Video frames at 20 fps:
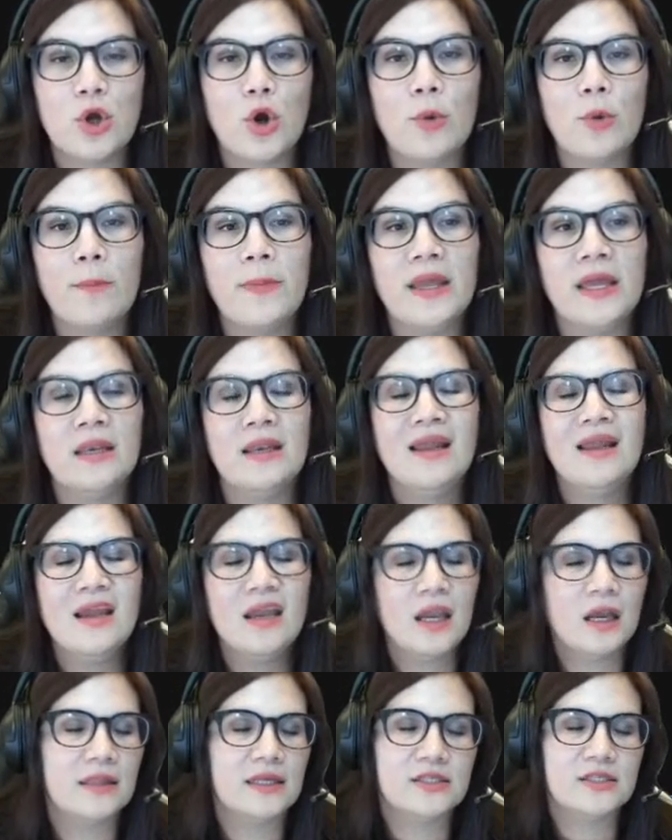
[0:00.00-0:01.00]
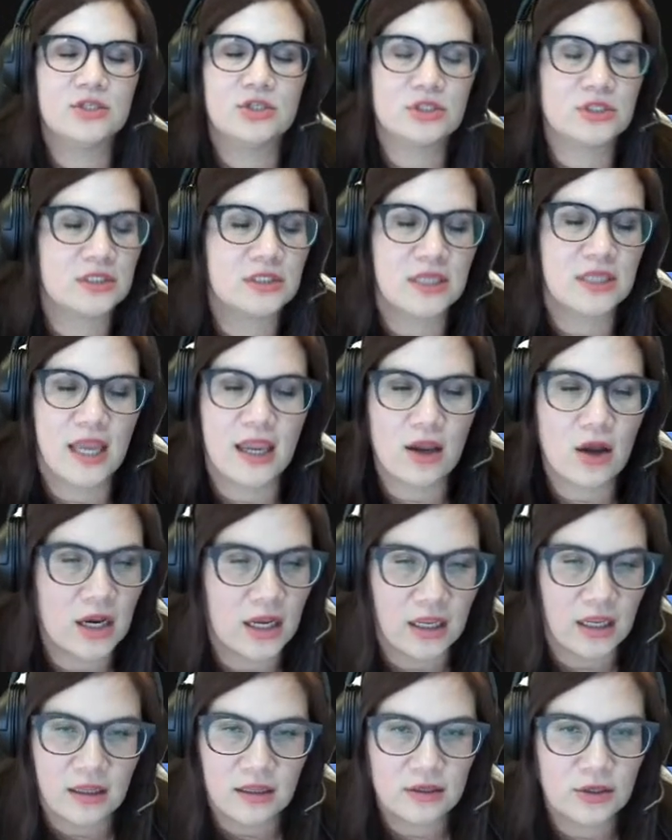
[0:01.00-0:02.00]
open, unless it's just
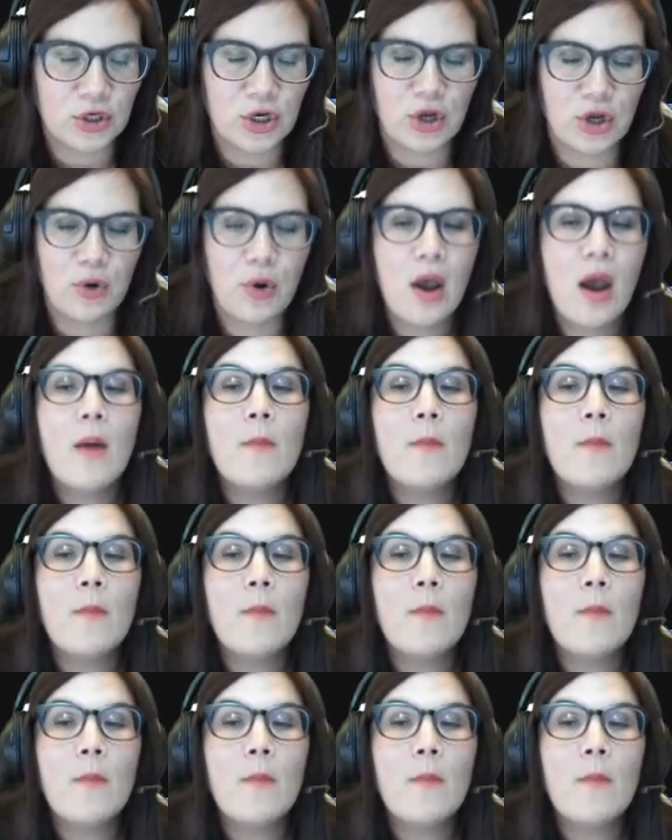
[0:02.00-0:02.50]
chaotic, you know.